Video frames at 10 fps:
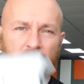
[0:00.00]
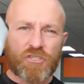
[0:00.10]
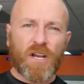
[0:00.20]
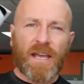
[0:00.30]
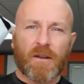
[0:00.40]
I'm gonna
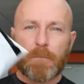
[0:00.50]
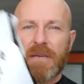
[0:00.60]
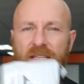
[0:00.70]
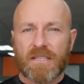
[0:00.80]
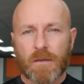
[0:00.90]
try out a
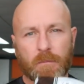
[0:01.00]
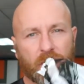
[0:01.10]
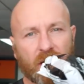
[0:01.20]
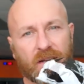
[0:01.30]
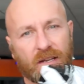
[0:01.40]
medium,
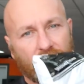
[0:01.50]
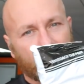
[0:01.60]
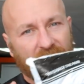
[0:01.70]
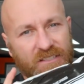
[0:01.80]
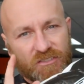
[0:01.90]
but I'm not